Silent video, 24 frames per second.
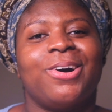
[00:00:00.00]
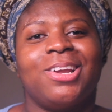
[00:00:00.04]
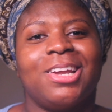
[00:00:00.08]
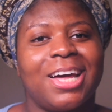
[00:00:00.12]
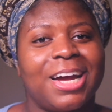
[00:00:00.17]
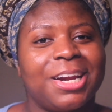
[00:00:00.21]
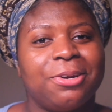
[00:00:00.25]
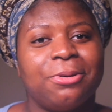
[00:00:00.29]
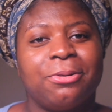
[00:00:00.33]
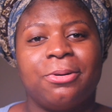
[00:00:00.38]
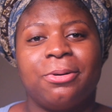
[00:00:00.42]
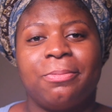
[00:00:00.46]
all
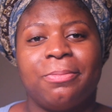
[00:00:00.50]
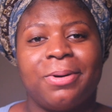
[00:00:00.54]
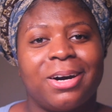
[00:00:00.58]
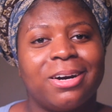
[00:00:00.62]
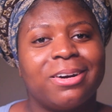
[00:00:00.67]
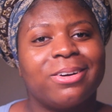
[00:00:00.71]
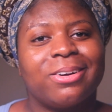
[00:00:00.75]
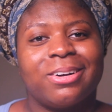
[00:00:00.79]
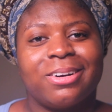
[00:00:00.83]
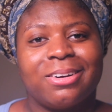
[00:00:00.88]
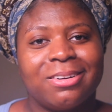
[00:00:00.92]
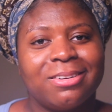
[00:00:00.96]
I know
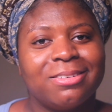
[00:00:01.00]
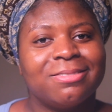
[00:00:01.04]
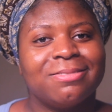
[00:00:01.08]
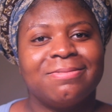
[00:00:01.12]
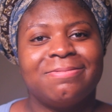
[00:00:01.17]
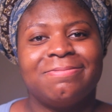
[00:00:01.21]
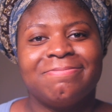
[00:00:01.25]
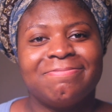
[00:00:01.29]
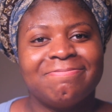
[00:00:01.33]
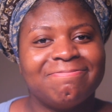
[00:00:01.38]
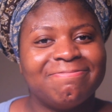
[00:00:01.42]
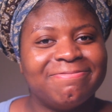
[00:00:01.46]
about her.
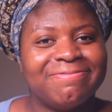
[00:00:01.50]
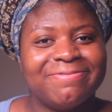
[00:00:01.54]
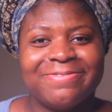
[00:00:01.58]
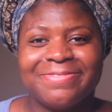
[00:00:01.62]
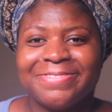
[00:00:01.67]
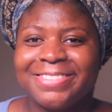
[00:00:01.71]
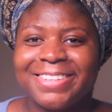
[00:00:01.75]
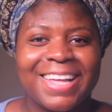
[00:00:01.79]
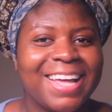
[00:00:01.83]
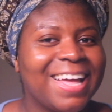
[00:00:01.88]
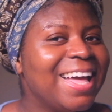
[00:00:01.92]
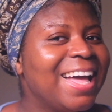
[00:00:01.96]

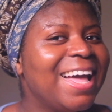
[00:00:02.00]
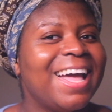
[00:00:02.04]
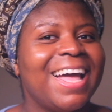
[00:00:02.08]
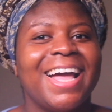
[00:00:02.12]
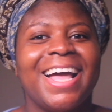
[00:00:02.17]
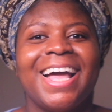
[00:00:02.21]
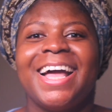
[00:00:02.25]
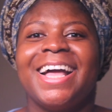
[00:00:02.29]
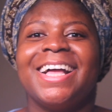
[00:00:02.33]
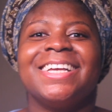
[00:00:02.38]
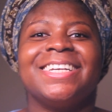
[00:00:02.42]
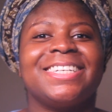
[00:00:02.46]

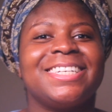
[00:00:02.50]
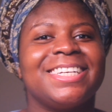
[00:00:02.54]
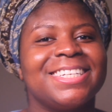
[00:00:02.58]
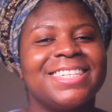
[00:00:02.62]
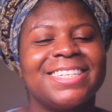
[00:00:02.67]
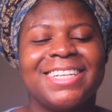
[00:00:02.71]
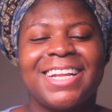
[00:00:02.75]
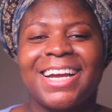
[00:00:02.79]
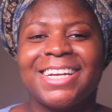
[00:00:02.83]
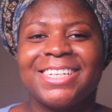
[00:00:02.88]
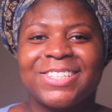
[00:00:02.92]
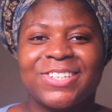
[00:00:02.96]
She's
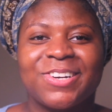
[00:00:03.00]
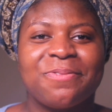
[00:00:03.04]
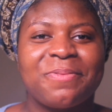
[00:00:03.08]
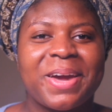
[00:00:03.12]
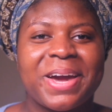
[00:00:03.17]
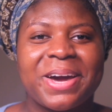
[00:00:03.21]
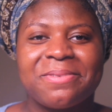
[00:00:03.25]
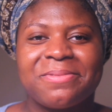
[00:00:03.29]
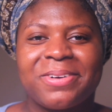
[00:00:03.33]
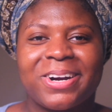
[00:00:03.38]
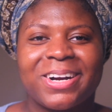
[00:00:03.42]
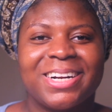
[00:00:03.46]
a Nigerian
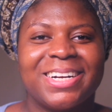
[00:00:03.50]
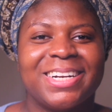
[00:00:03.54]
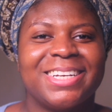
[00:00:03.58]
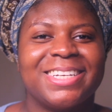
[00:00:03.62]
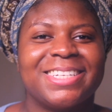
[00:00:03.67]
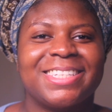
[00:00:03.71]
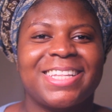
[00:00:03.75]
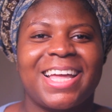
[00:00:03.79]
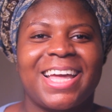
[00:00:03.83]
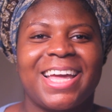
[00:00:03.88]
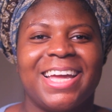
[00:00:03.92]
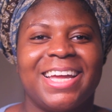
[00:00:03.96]
makeup
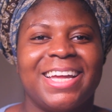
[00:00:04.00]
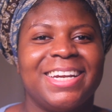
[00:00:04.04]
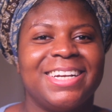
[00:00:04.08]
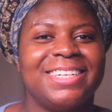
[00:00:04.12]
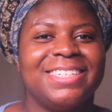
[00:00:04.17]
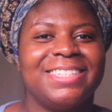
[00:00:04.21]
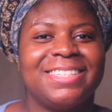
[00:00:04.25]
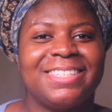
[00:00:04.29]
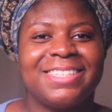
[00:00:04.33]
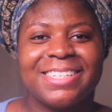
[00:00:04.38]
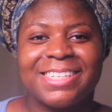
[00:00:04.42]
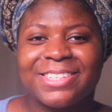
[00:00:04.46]
artist
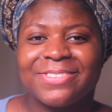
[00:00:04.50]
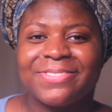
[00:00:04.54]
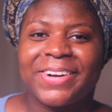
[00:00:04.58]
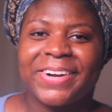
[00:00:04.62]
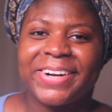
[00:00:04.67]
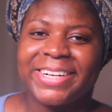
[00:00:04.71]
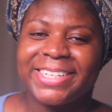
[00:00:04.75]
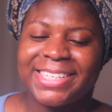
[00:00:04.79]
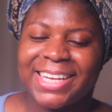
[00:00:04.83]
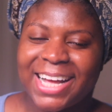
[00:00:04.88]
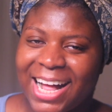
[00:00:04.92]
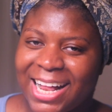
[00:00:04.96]
and she's
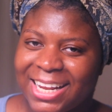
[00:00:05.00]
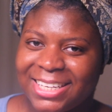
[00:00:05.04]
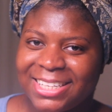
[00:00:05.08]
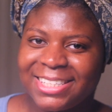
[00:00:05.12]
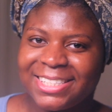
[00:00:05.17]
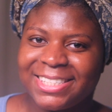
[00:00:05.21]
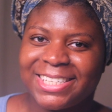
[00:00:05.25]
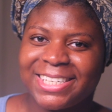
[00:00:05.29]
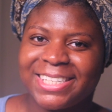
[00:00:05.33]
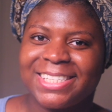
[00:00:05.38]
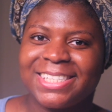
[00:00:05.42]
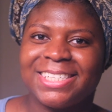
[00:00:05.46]
very
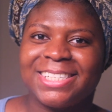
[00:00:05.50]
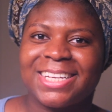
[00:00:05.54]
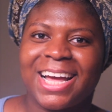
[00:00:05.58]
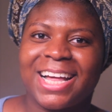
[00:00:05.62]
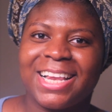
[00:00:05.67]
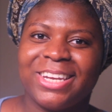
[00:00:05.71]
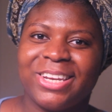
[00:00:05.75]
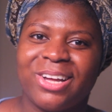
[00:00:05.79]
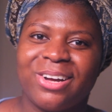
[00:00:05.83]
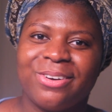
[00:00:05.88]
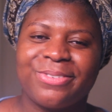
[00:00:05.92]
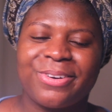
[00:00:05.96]
talented.
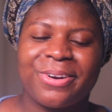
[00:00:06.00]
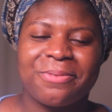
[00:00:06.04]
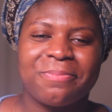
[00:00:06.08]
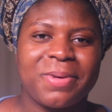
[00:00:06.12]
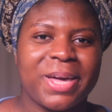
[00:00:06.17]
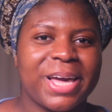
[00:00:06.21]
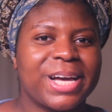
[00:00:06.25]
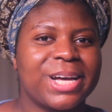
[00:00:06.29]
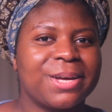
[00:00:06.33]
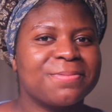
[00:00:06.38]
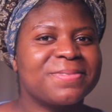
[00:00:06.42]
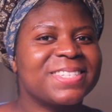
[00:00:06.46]
I love her
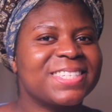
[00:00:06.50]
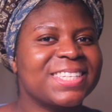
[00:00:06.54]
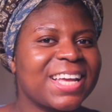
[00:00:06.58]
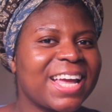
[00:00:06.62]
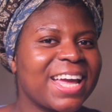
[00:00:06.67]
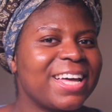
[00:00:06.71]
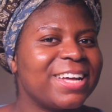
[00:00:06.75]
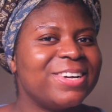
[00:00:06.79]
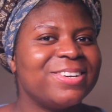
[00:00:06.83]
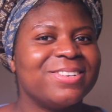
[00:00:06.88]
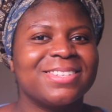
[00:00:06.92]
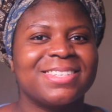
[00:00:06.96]
makeup
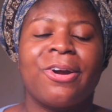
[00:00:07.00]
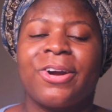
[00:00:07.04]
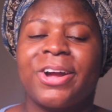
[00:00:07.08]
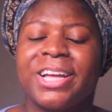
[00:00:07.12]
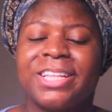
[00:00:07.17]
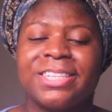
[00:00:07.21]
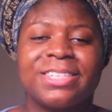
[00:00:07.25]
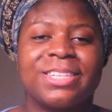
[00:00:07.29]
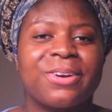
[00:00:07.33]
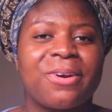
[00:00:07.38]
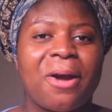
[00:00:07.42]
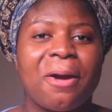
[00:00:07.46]
skills. Her
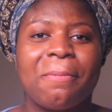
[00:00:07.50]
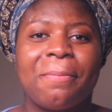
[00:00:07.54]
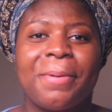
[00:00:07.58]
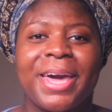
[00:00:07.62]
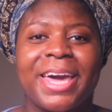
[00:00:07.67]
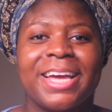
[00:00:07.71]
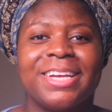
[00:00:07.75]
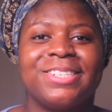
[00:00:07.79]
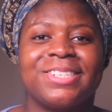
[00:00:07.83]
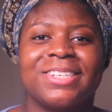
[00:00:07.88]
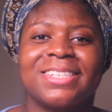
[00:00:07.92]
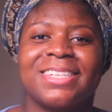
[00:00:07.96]
Instagram
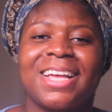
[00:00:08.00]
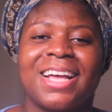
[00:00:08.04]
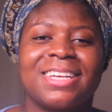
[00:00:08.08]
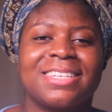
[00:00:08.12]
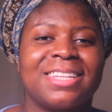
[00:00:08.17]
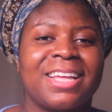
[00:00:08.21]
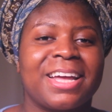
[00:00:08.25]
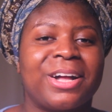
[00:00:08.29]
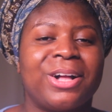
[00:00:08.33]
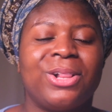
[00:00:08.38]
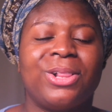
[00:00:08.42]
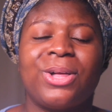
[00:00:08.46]
page just has
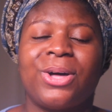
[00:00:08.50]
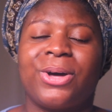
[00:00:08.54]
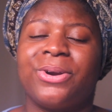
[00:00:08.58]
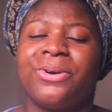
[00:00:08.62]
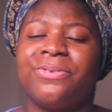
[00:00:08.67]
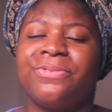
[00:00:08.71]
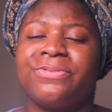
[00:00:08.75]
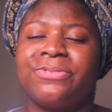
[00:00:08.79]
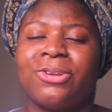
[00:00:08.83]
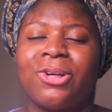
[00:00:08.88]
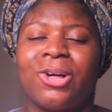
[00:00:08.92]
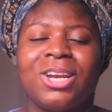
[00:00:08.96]
like a lot
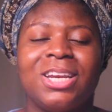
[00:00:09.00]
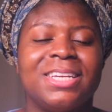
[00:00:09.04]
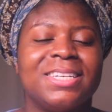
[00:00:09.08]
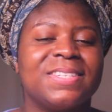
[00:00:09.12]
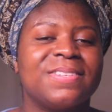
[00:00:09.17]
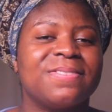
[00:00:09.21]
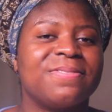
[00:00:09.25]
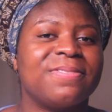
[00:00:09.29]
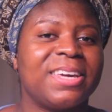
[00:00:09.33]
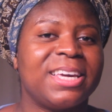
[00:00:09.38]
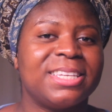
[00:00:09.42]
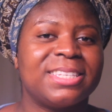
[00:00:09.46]
of
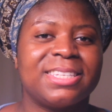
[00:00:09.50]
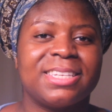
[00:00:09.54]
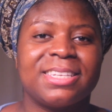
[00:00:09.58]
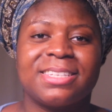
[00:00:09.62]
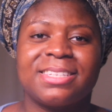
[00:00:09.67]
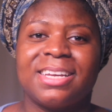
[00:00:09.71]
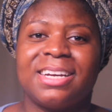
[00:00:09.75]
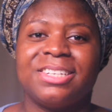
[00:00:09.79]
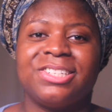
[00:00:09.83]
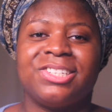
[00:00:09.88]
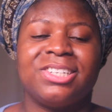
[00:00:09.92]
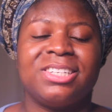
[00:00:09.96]
flawless
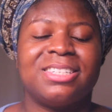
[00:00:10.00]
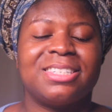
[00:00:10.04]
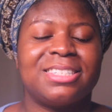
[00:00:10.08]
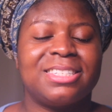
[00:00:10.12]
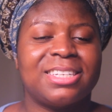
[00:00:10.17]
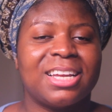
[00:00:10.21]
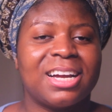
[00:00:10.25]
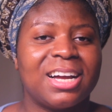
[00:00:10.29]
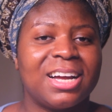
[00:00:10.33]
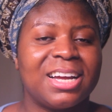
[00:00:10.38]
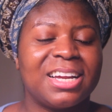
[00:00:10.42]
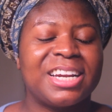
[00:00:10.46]
faces that she's
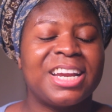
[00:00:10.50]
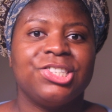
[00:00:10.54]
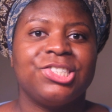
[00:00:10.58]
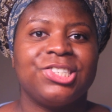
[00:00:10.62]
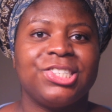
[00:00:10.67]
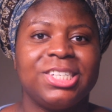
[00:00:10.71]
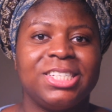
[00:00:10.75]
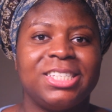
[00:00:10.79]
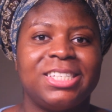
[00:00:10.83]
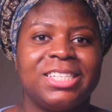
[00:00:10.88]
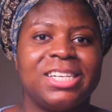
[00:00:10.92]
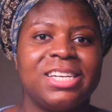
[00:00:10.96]
done.
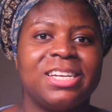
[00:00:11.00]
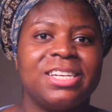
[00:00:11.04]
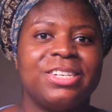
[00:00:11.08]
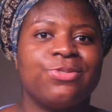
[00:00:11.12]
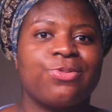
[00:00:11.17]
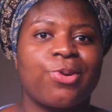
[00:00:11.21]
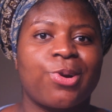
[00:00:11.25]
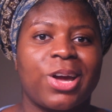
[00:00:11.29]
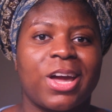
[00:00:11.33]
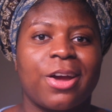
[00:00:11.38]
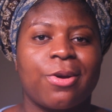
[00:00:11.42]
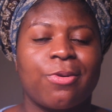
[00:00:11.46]
She did
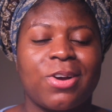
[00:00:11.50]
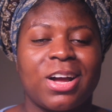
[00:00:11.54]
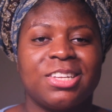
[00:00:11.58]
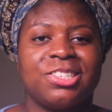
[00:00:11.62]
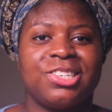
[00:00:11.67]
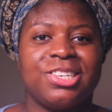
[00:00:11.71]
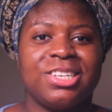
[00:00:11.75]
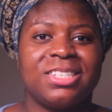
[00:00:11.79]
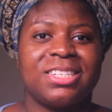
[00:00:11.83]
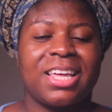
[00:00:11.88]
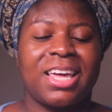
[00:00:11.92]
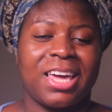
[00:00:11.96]
Ronke
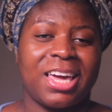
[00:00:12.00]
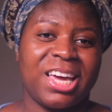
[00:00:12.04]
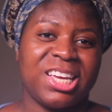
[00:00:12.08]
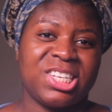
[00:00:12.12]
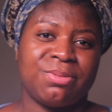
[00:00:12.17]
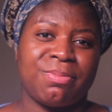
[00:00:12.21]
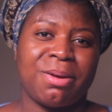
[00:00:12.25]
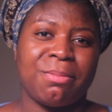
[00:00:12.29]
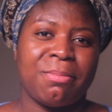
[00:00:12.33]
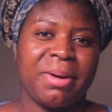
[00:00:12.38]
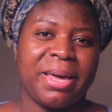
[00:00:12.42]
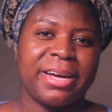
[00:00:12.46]
Raji's
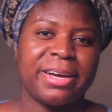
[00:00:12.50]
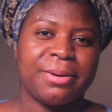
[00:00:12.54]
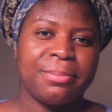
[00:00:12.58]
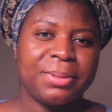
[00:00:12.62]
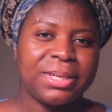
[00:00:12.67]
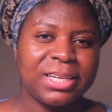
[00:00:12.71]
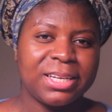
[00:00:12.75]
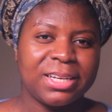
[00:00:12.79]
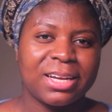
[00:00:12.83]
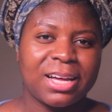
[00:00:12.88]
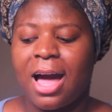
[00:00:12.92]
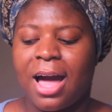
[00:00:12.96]
engagement
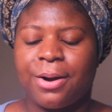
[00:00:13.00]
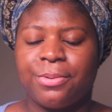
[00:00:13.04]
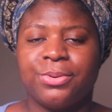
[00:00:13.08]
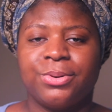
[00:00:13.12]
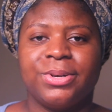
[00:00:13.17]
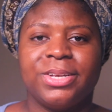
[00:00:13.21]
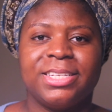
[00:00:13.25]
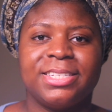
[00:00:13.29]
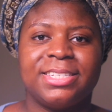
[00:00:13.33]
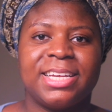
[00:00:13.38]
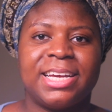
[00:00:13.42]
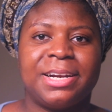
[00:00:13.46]
makeup look. I
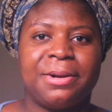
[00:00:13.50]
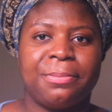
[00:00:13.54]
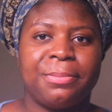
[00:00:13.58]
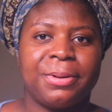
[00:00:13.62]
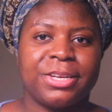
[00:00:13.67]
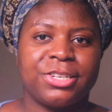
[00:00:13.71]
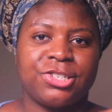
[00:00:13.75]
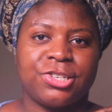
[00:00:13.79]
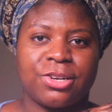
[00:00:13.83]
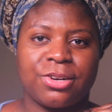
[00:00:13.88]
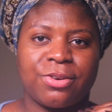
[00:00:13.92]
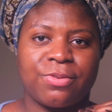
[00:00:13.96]
will insert a
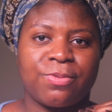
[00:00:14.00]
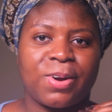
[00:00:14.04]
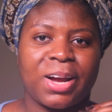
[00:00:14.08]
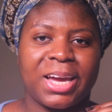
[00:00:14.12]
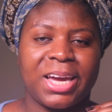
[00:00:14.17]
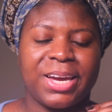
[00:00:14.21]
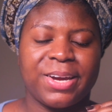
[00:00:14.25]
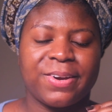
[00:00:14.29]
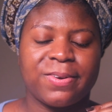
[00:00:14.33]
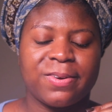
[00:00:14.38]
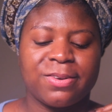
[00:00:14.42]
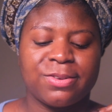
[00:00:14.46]
picture right
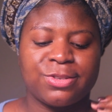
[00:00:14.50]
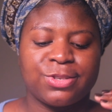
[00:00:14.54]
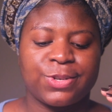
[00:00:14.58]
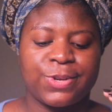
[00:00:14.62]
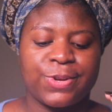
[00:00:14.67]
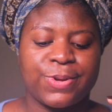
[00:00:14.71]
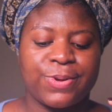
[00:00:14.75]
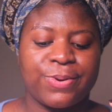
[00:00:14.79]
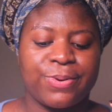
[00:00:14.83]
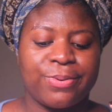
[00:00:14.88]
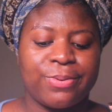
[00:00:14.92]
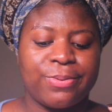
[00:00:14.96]
here.
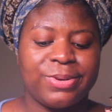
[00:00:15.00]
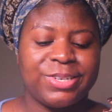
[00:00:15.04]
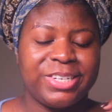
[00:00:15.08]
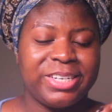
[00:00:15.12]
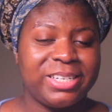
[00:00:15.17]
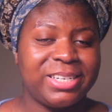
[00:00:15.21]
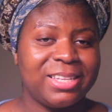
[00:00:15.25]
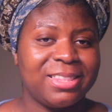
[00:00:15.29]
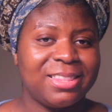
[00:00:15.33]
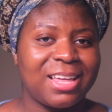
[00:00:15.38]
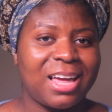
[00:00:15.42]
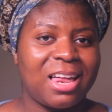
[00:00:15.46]
So
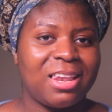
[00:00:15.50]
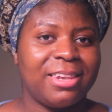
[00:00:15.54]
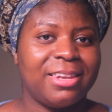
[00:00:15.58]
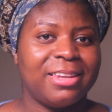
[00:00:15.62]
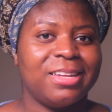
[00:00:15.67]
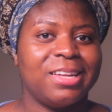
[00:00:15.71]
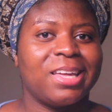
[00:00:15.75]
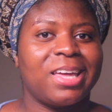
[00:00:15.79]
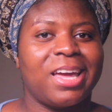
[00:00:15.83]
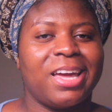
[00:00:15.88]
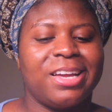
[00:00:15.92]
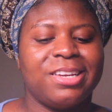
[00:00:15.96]
she did that
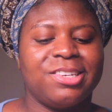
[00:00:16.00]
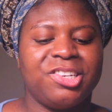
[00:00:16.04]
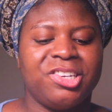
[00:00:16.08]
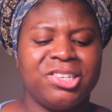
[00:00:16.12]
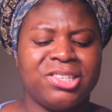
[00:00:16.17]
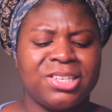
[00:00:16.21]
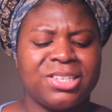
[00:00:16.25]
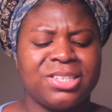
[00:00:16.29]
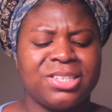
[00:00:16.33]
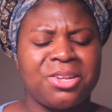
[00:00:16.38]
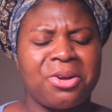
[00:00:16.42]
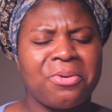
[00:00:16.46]
look, and
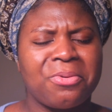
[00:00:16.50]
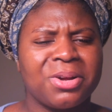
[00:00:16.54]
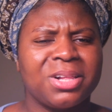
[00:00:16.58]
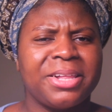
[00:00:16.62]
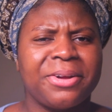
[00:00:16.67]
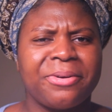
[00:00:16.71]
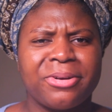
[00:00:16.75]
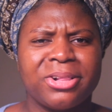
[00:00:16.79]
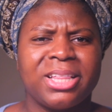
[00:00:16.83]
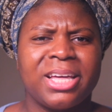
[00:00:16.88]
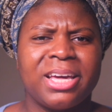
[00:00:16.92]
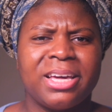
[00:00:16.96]
she's just a
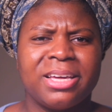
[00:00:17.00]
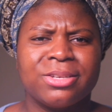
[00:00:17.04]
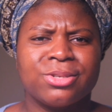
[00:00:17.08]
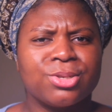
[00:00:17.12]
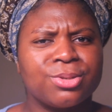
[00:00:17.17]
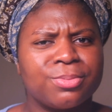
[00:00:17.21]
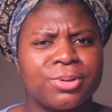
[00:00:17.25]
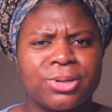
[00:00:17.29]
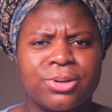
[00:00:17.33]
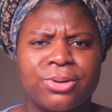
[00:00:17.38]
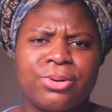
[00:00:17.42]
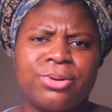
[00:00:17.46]
really
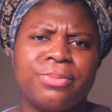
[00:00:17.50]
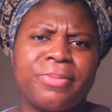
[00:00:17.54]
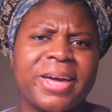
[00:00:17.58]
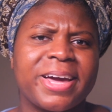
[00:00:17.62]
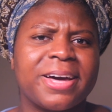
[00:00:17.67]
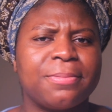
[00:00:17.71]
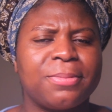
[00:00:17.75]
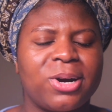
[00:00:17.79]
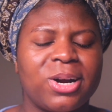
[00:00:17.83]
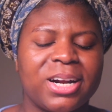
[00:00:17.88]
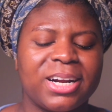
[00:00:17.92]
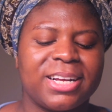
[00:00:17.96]
super cool
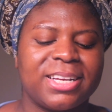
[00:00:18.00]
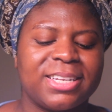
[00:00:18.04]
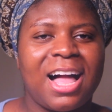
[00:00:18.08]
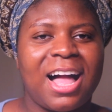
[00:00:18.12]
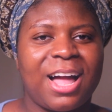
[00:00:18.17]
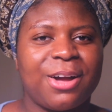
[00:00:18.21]
makeup artist.